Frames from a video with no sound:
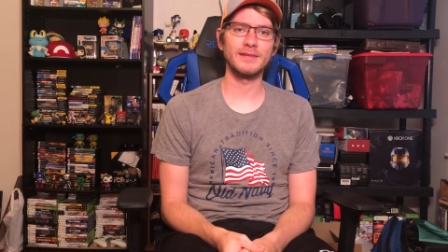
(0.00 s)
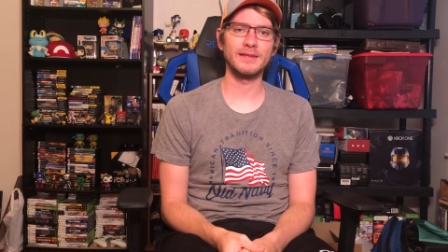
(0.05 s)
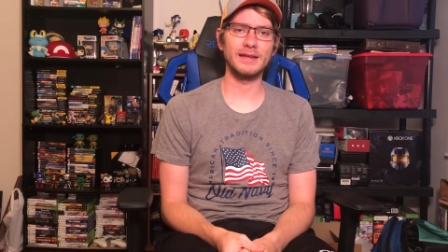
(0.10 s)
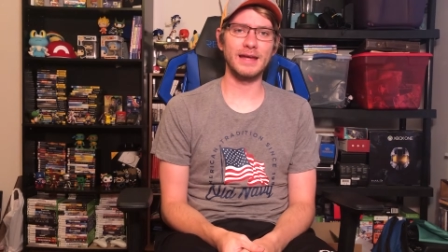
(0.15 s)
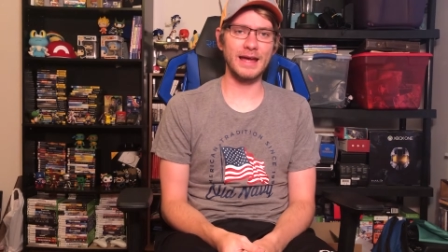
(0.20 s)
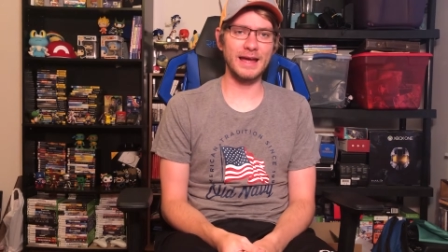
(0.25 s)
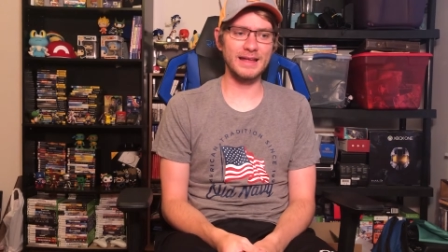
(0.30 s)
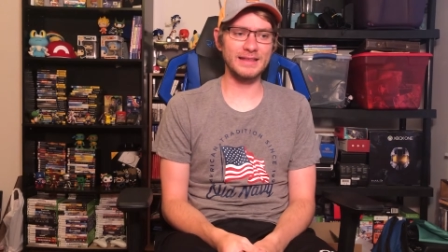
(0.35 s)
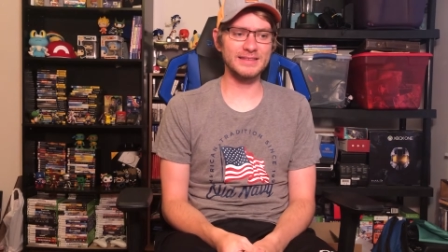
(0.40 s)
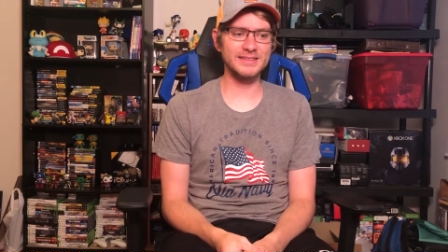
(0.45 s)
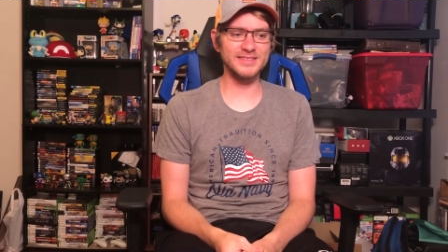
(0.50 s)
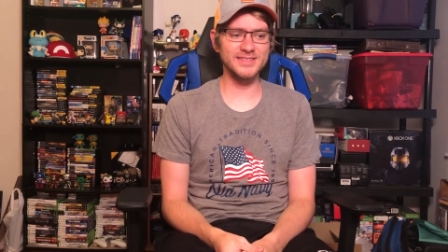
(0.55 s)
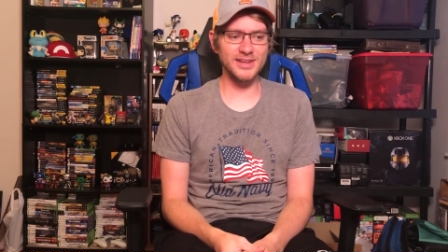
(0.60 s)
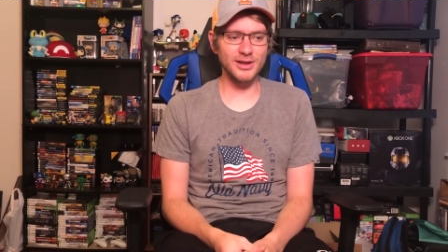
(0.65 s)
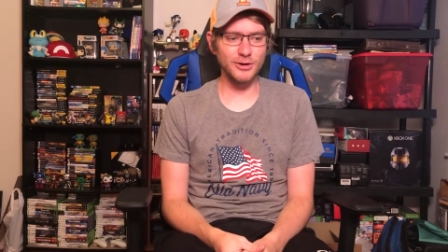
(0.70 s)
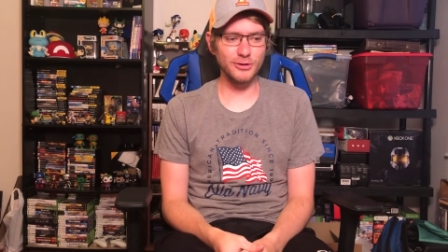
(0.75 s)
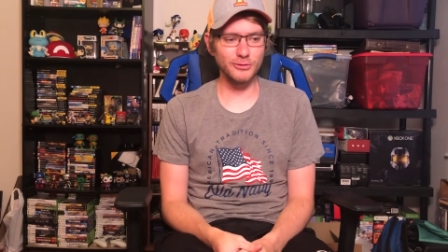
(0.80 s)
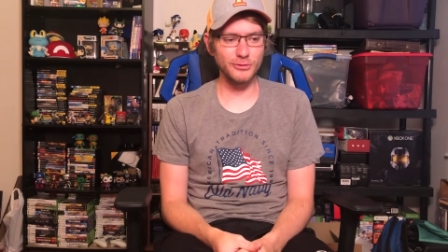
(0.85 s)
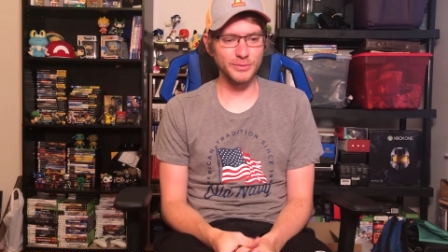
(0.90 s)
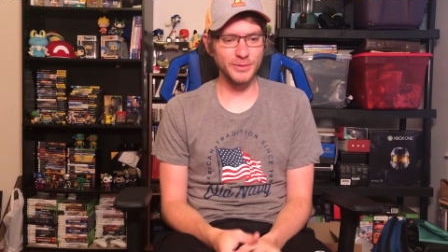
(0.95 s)
And
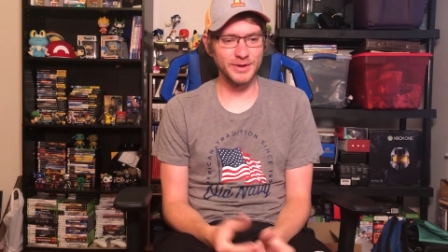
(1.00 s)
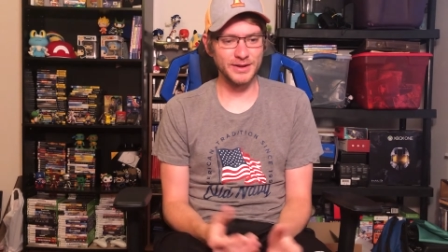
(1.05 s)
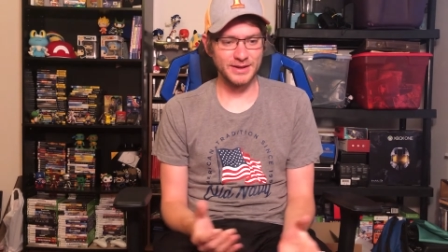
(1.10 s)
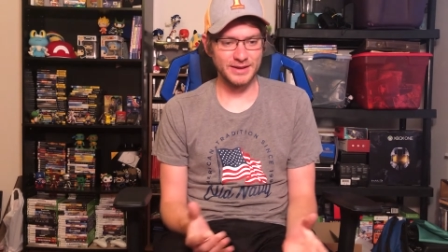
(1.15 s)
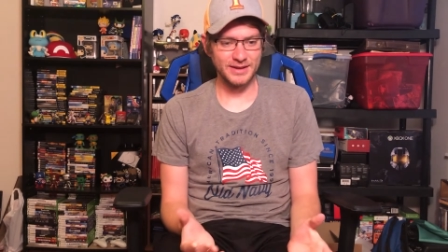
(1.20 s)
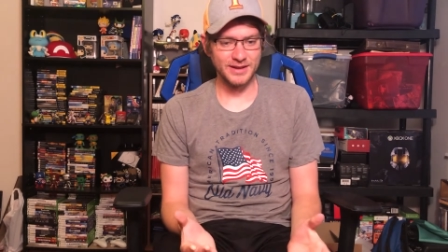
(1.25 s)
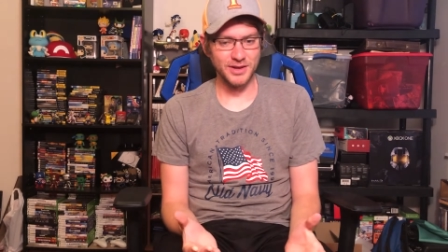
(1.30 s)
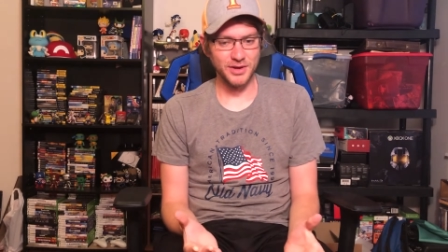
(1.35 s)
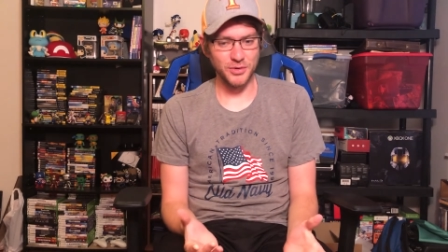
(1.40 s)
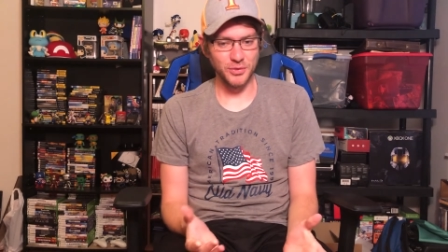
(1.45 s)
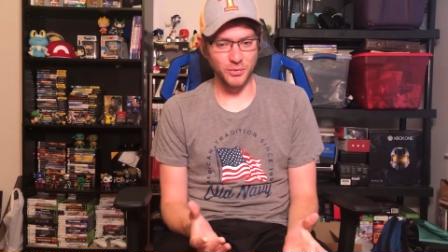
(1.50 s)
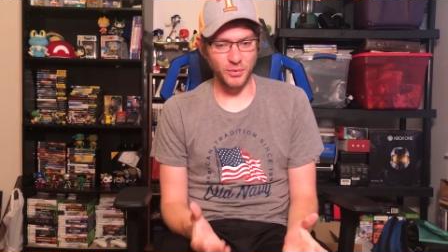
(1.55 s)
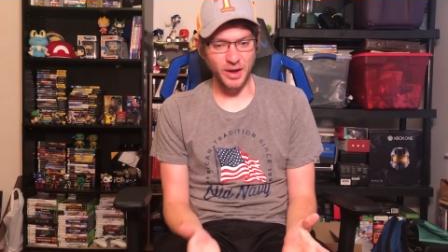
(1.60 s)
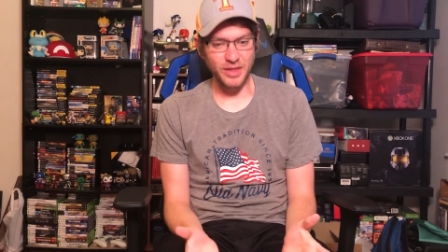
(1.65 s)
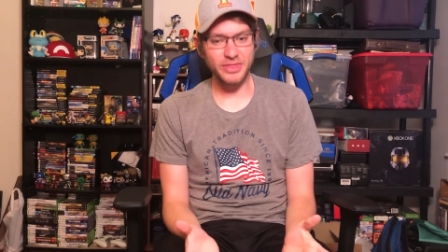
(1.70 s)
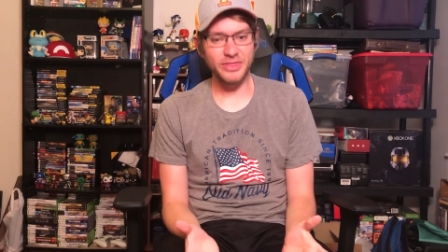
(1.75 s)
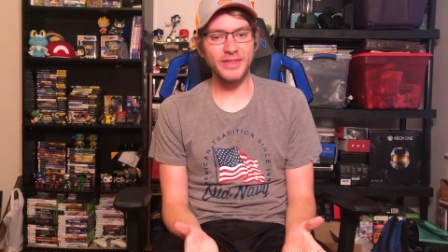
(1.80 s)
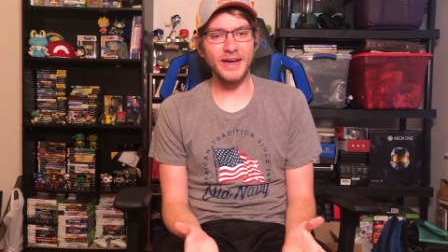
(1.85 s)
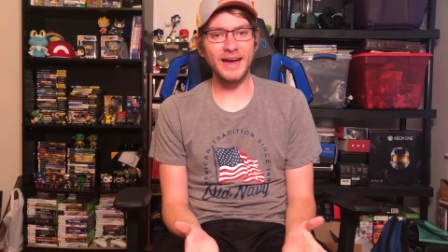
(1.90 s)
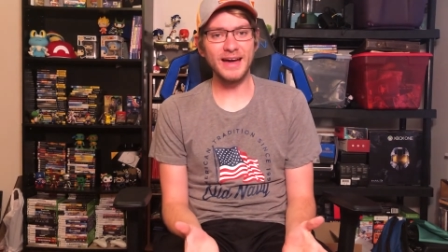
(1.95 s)
so,
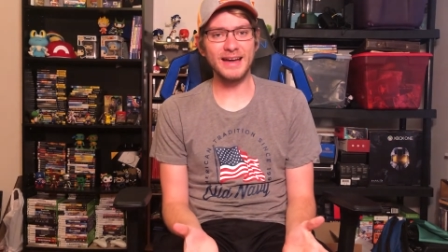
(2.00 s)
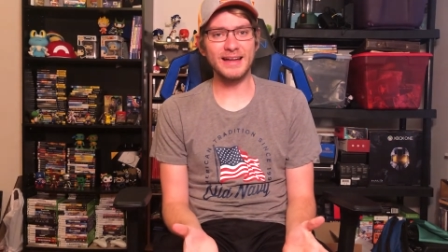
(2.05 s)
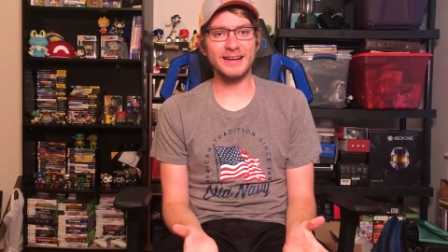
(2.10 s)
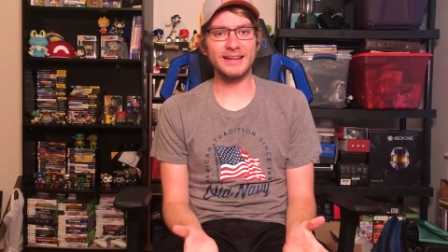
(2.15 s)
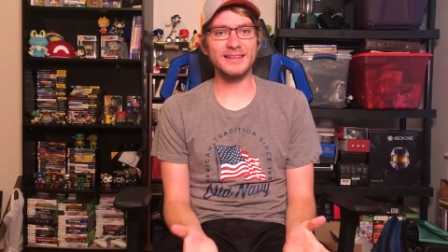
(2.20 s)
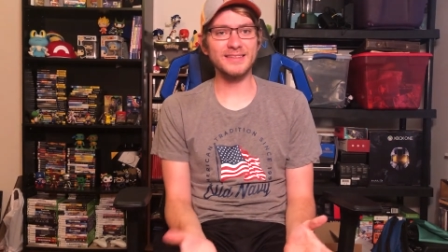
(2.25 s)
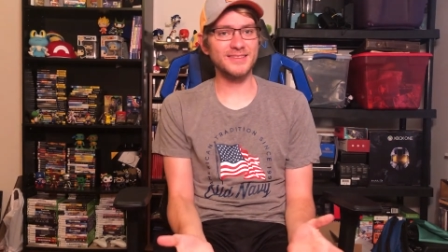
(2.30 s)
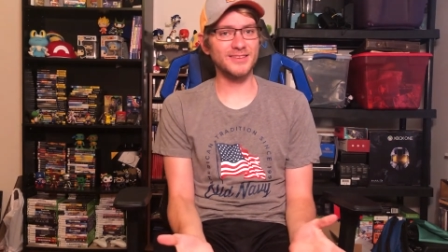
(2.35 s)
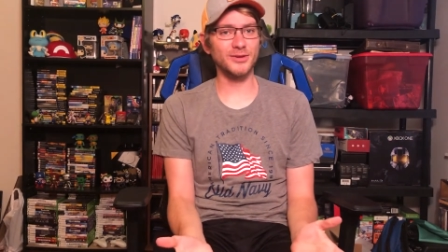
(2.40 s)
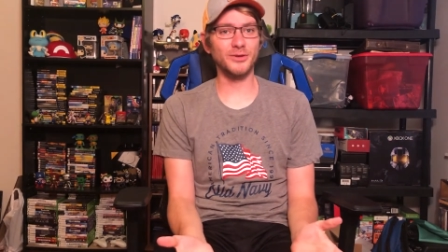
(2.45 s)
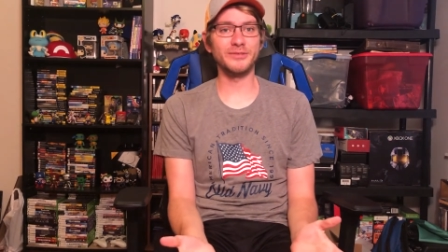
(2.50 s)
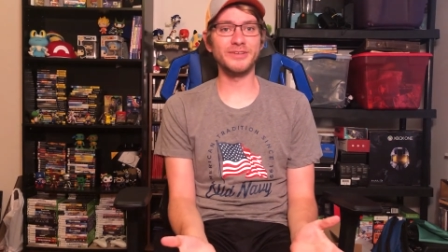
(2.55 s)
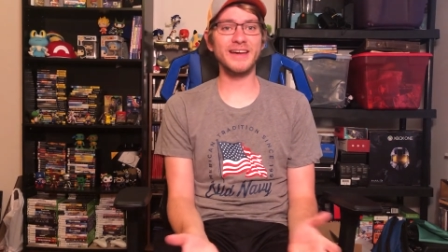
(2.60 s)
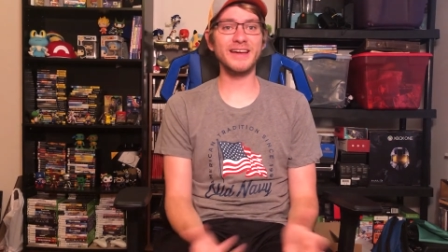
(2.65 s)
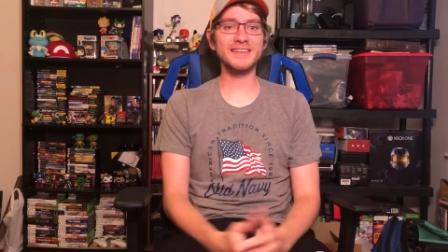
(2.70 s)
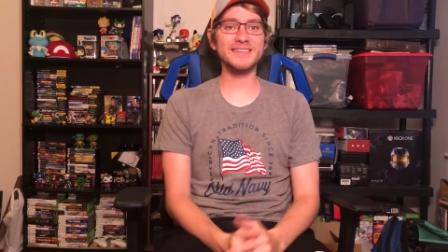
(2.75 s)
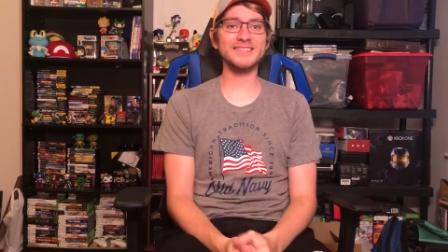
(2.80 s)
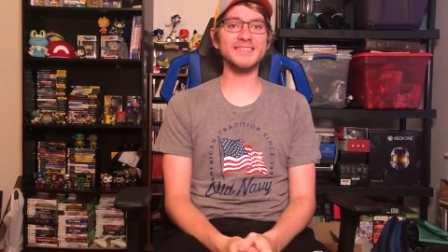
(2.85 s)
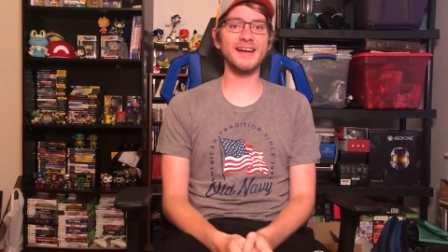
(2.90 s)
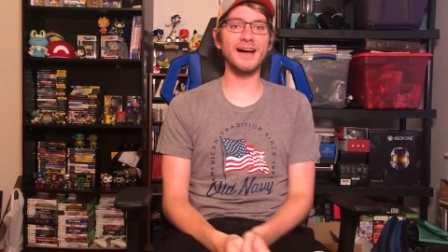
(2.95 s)
with that, until
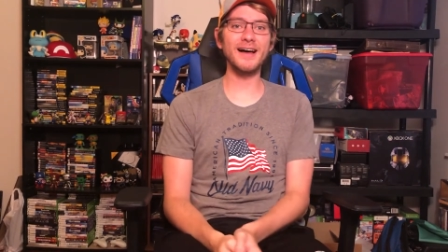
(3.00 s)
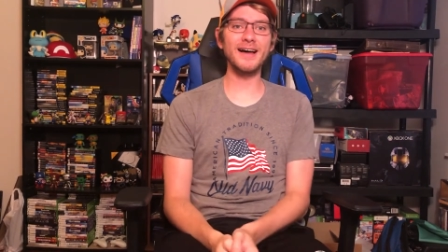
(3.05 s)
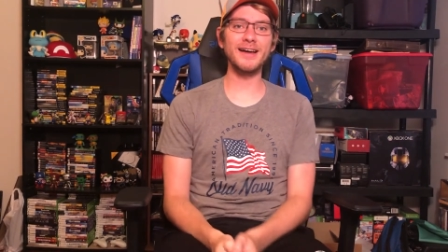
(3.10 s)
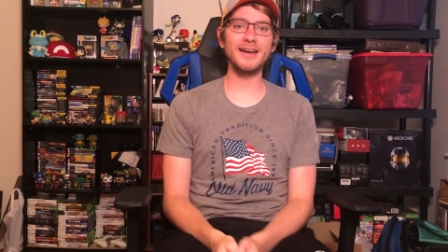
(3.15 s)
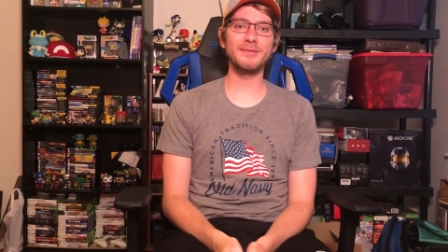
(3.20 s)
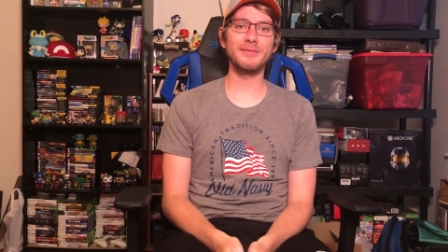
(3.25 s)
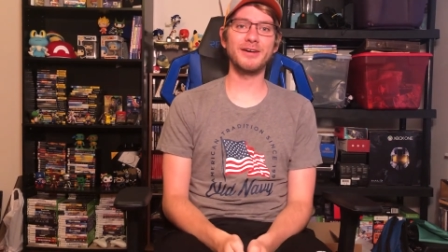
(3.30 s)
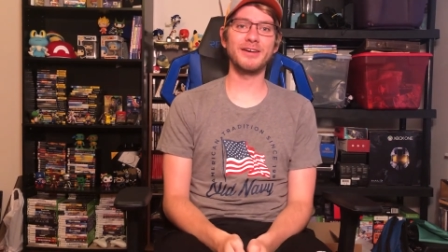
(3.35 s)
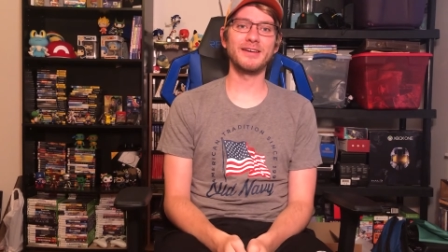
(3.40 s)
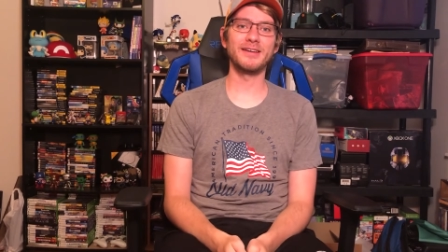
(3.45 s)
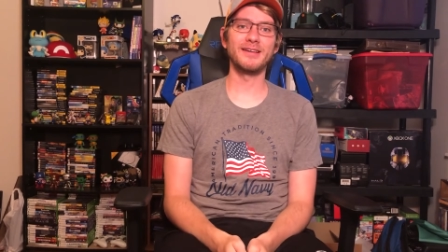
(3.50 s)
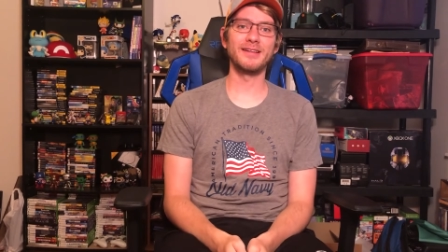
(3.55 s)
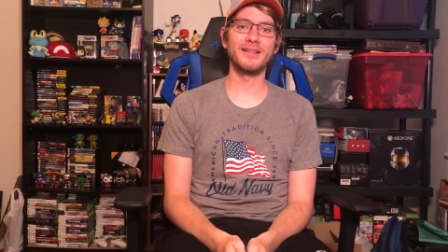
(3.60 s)
next time,